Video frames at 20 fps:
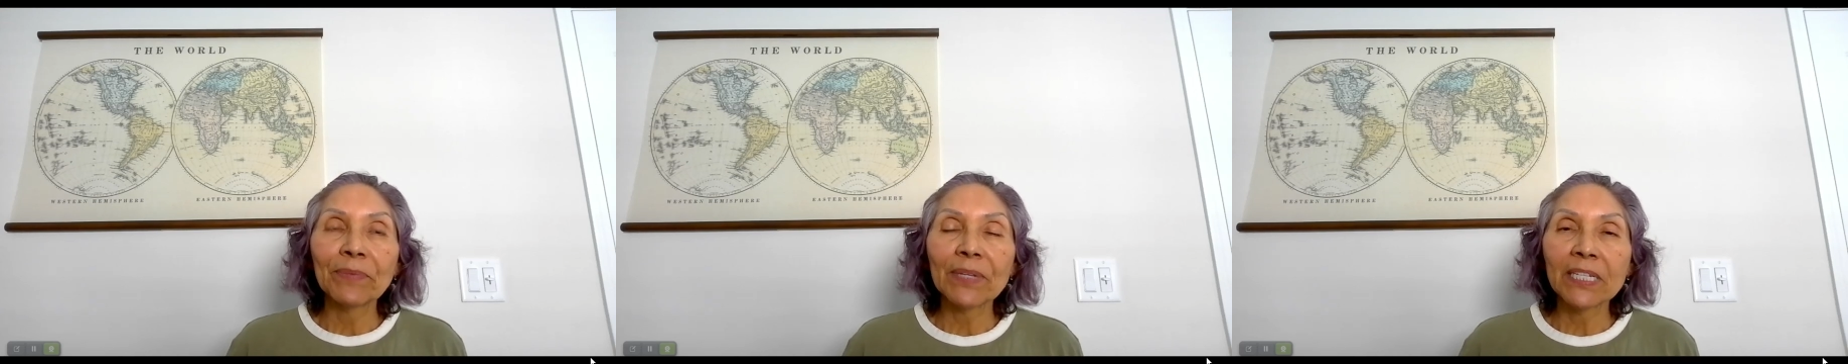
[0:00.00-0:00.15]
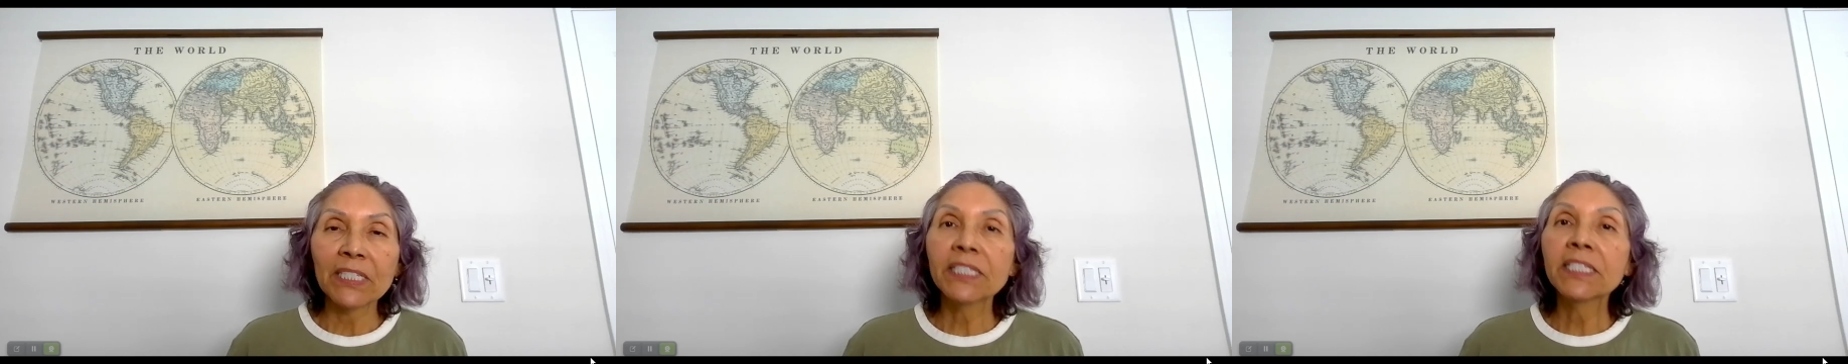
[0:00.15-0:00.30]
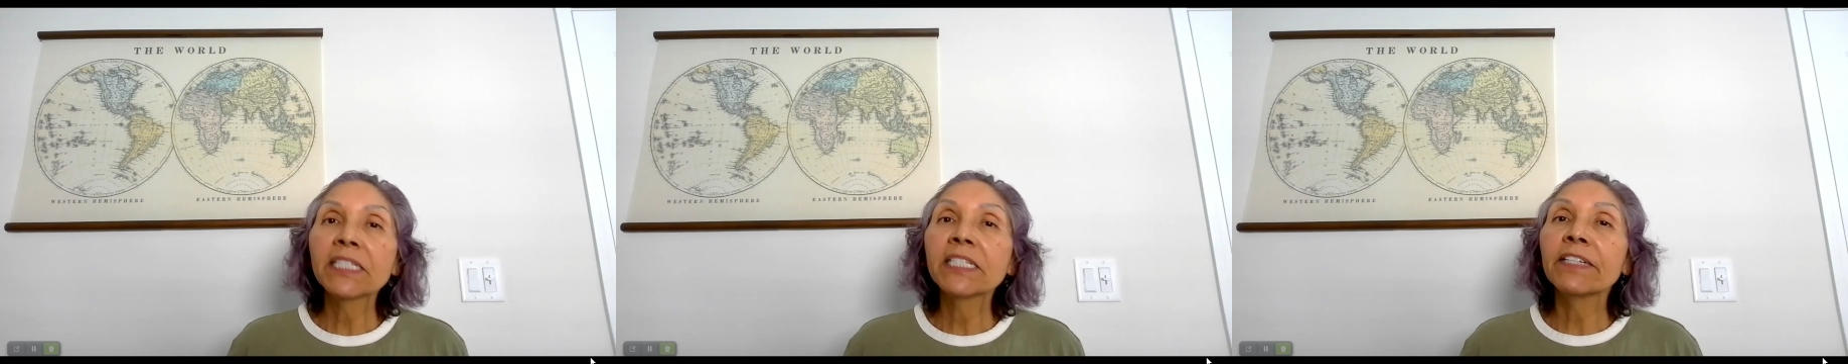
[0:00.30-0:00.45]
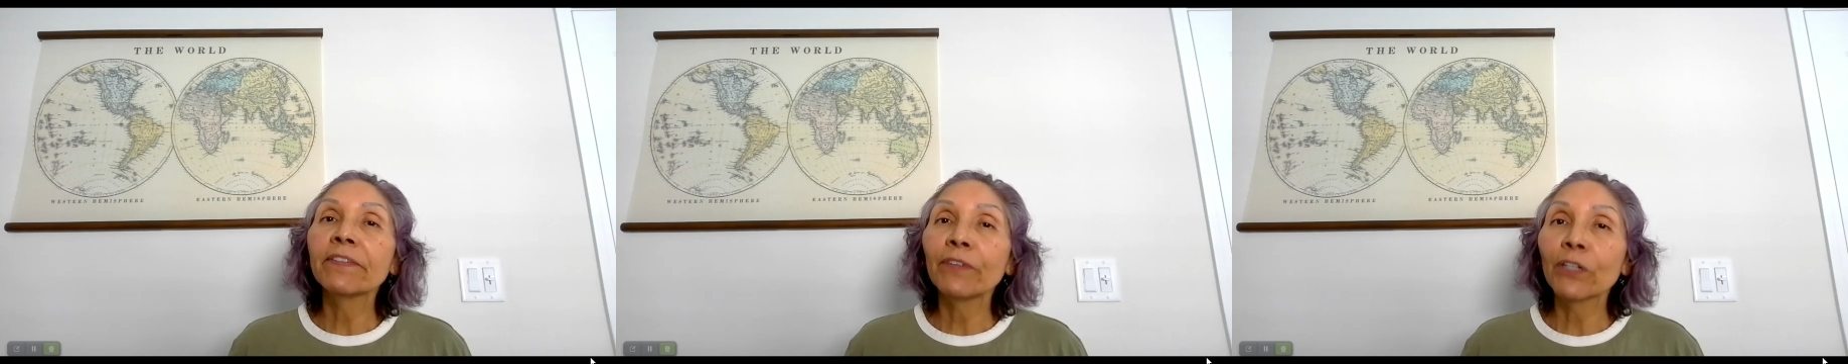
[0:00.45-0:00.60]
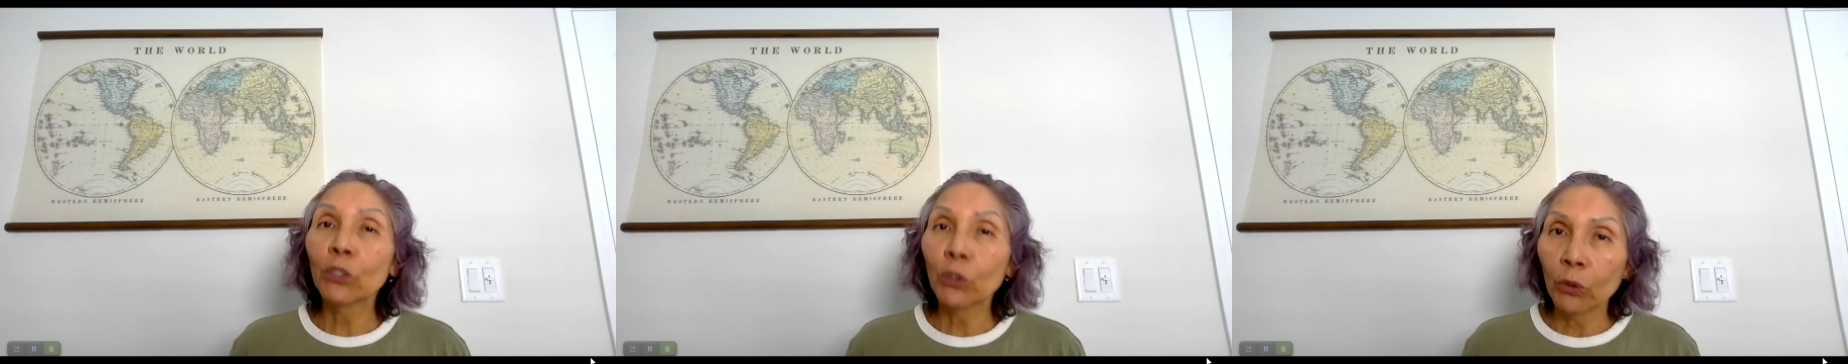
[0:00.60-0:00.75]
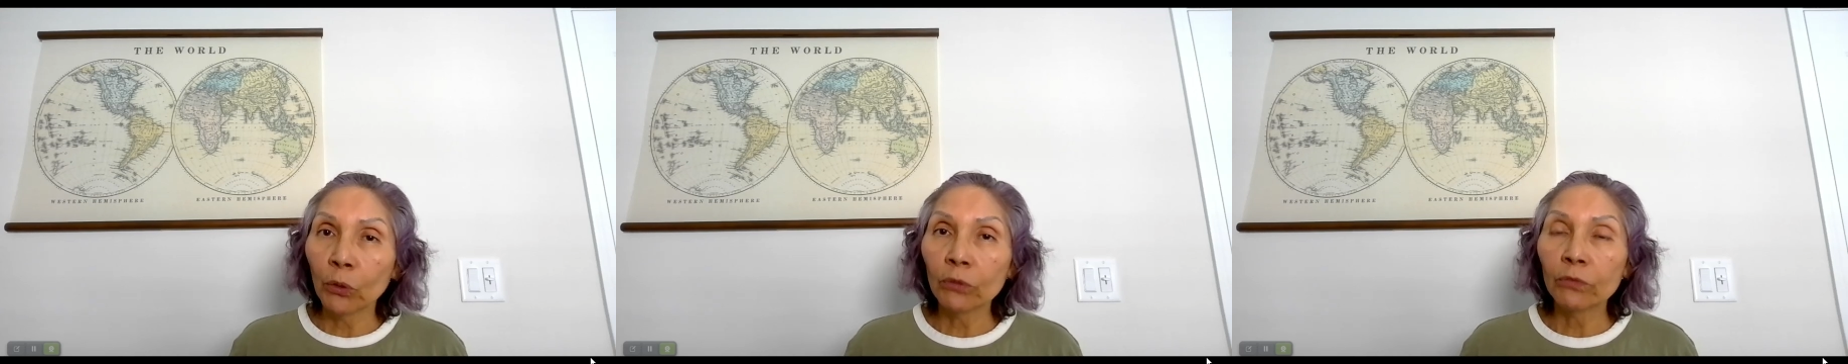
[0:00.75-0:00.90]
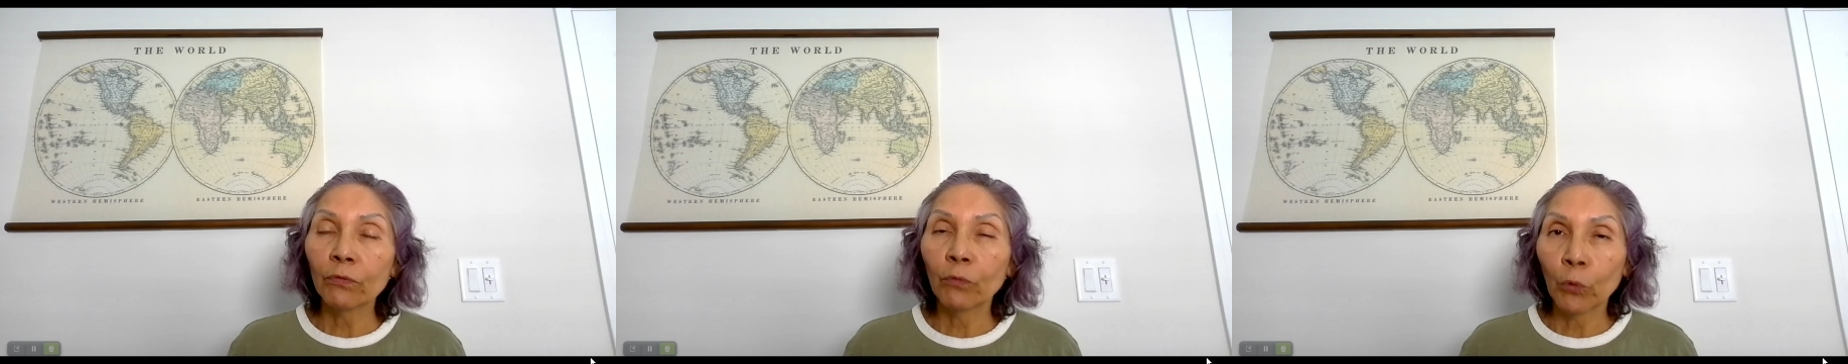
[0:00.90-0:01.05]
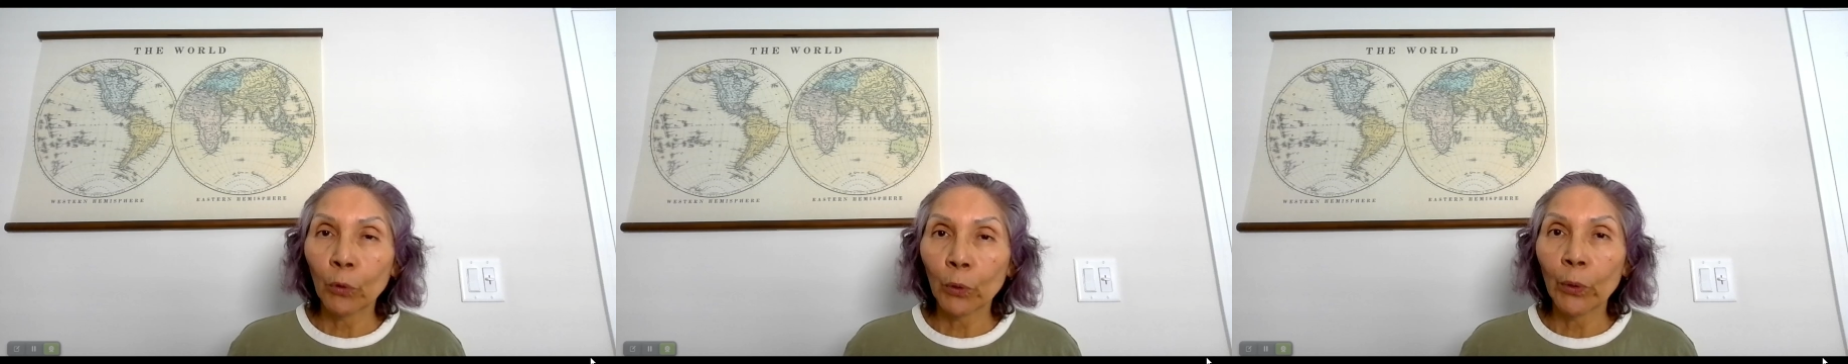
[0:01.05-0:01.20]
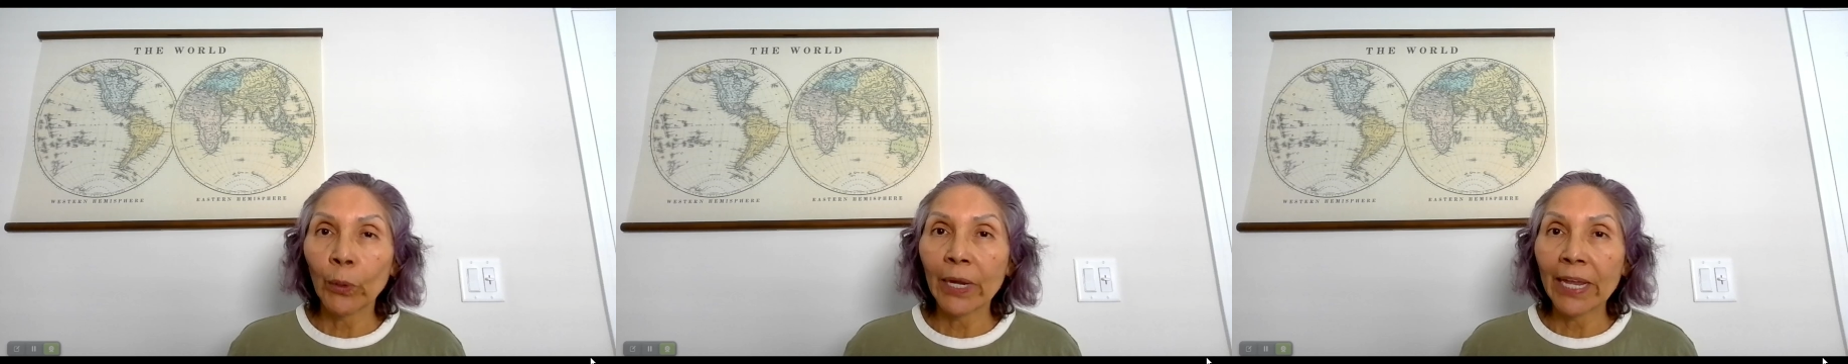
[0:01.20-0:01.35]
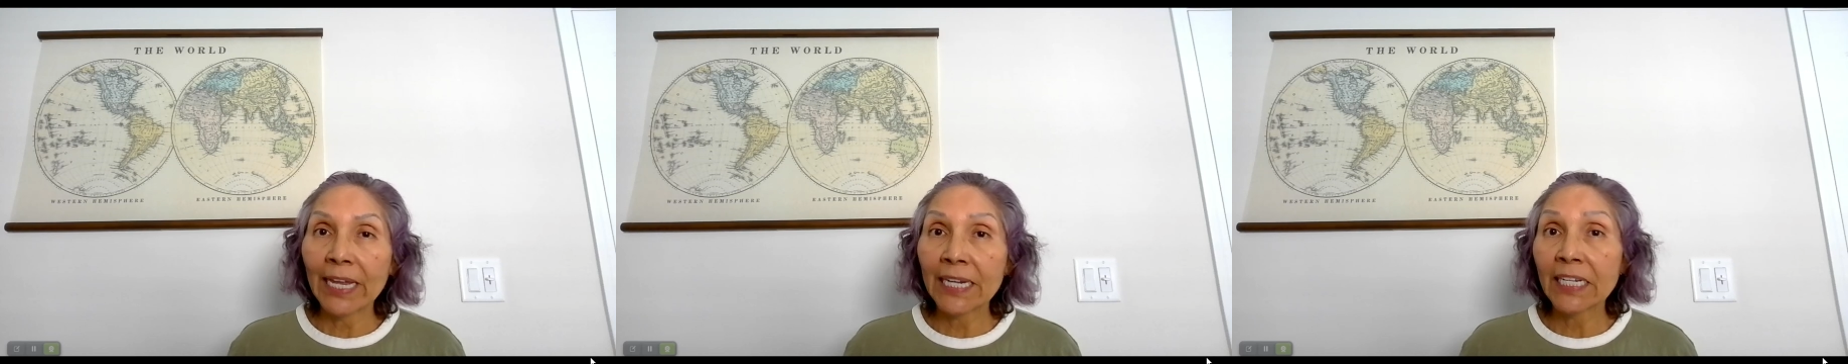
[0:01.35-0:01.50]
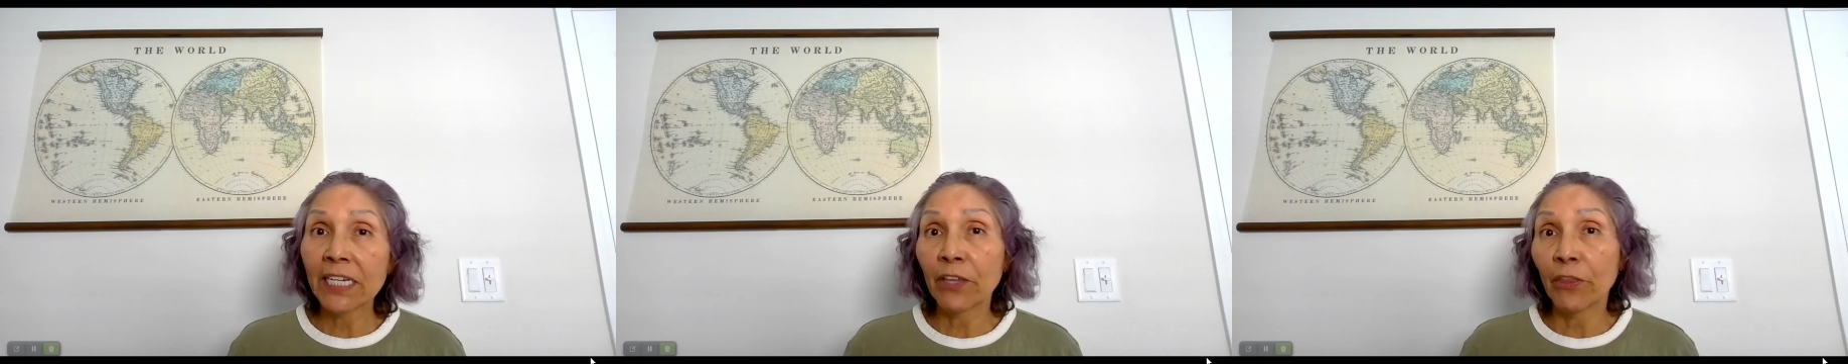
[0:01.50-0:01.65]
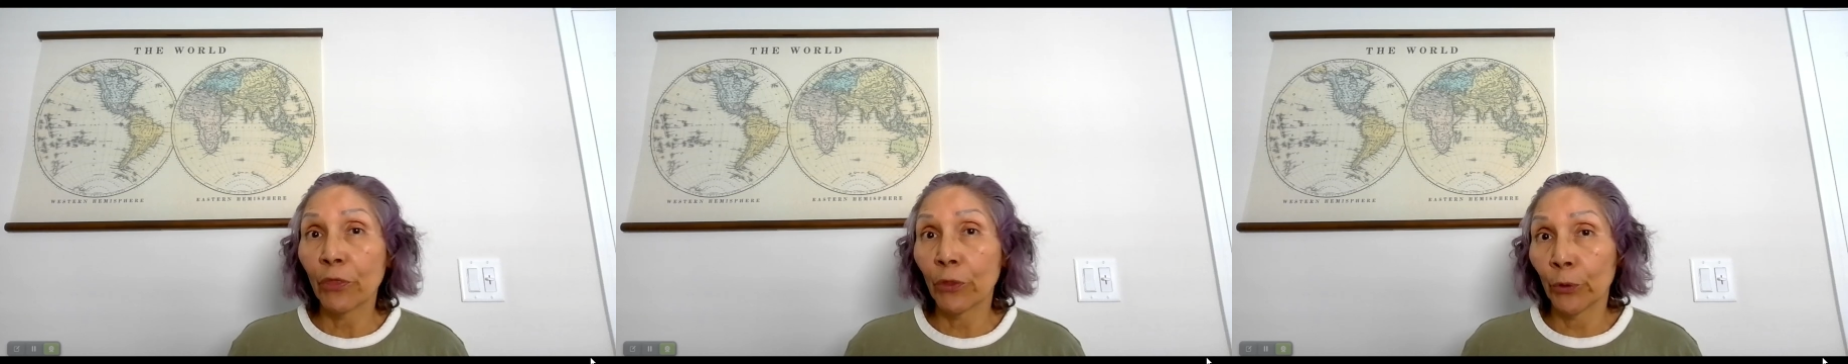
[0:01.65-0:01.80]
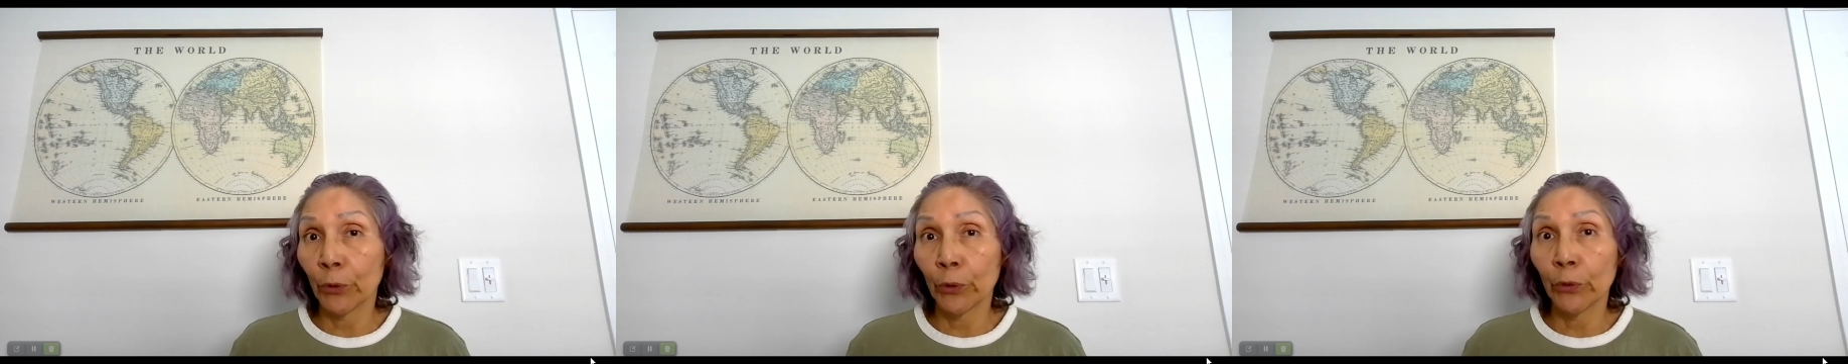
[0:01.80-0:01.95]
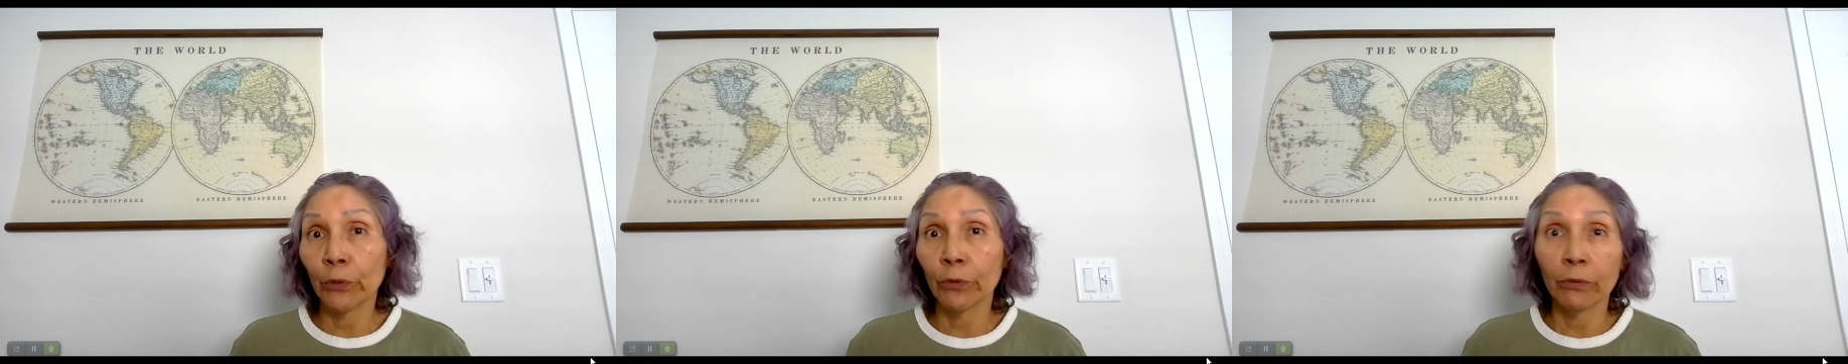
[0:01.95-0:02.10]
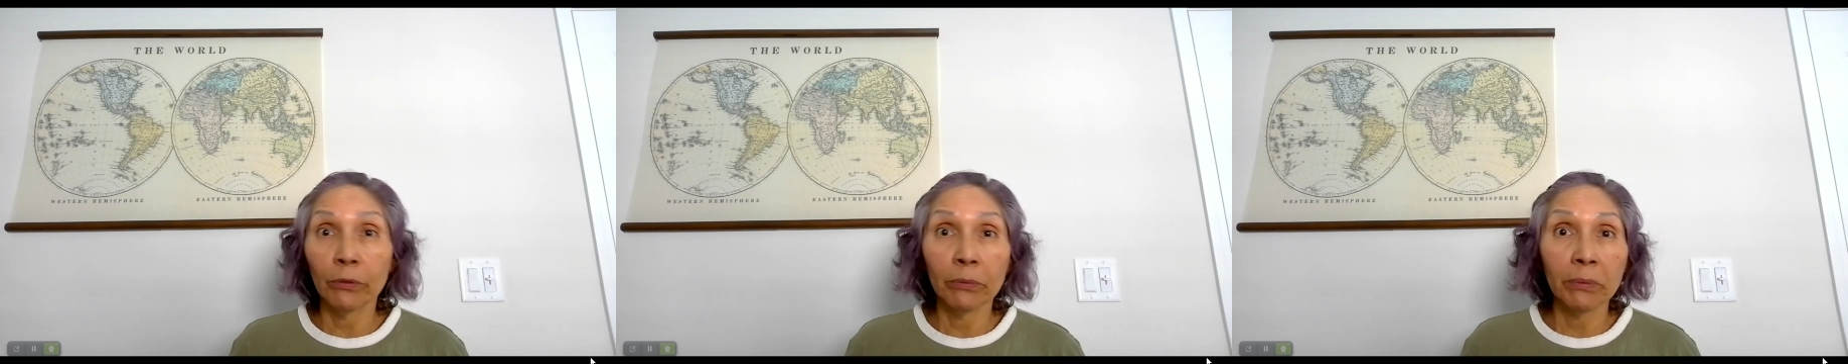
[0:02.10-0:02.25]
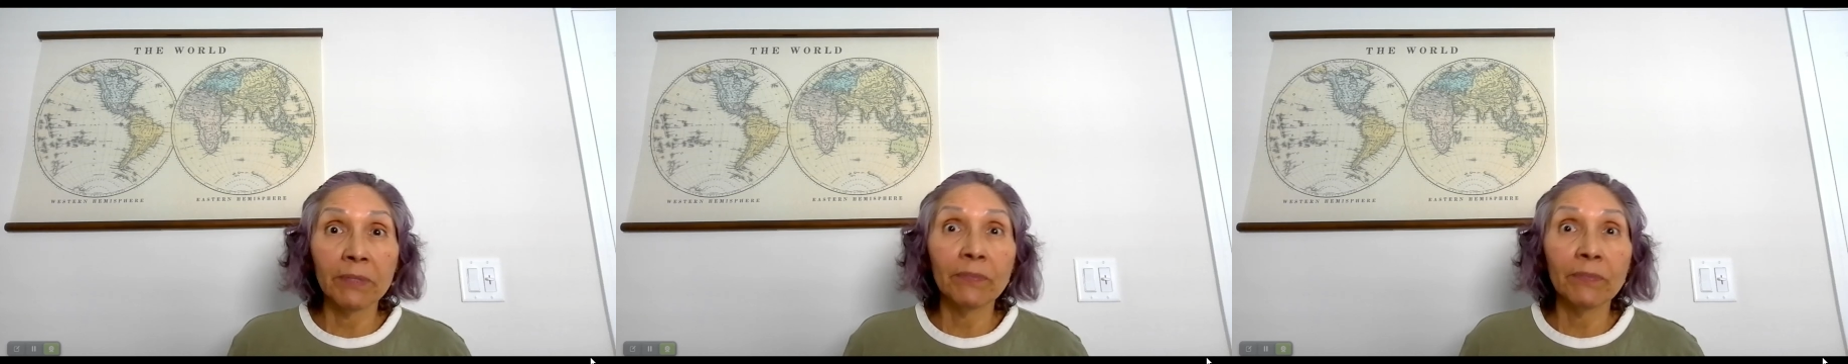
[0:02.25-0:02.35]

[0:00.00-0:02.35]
it's difficult for any third or